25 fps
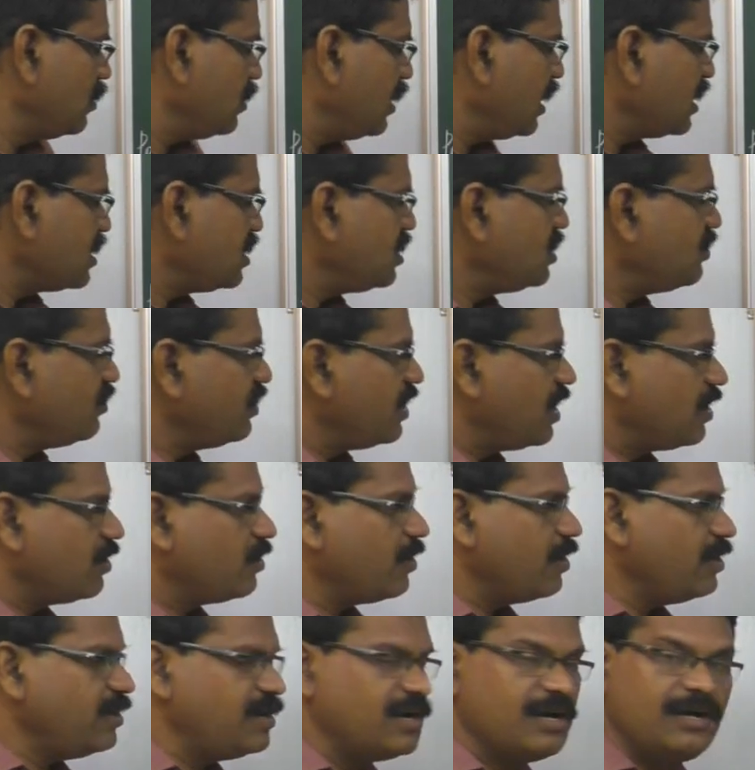next we are
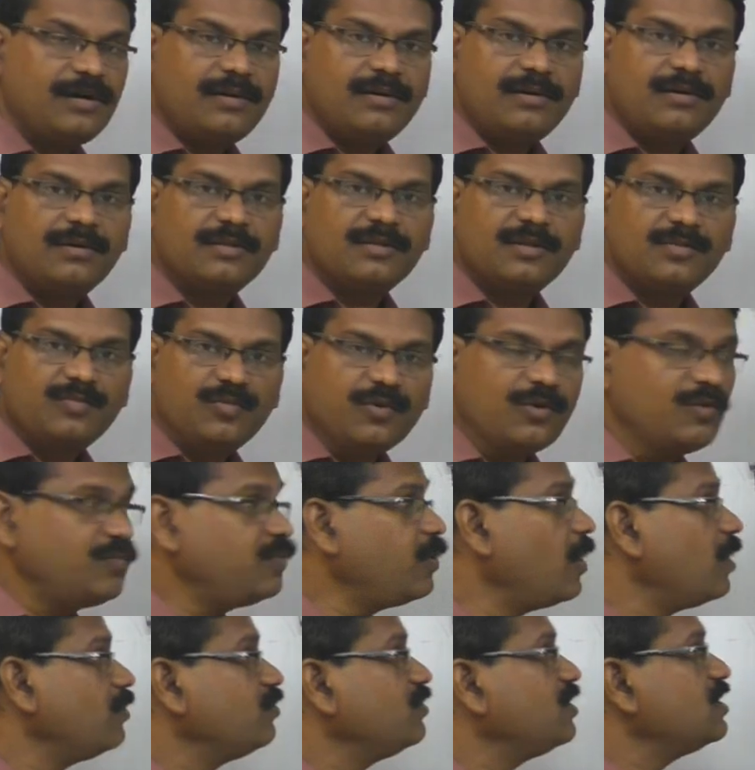going to enter into the
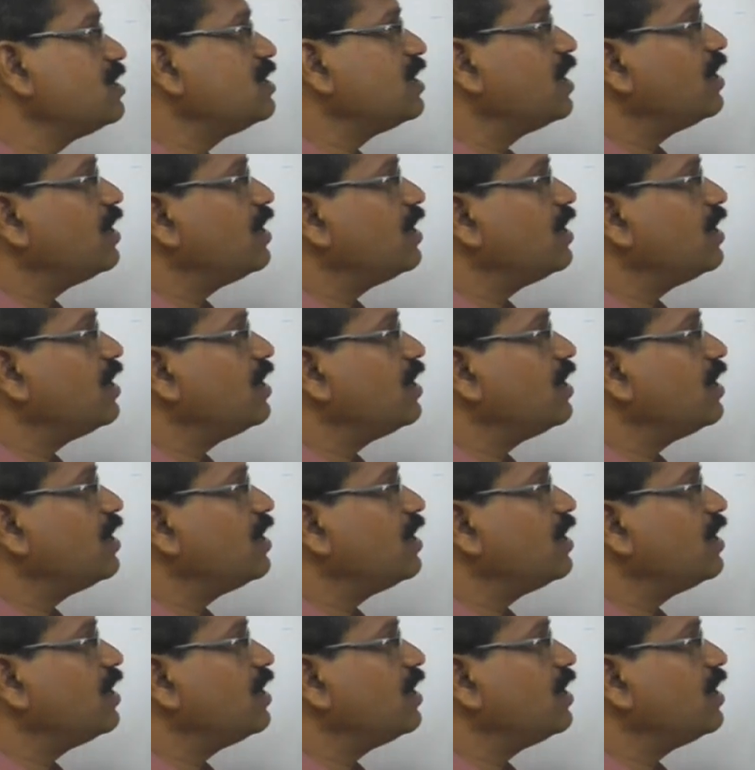proof of this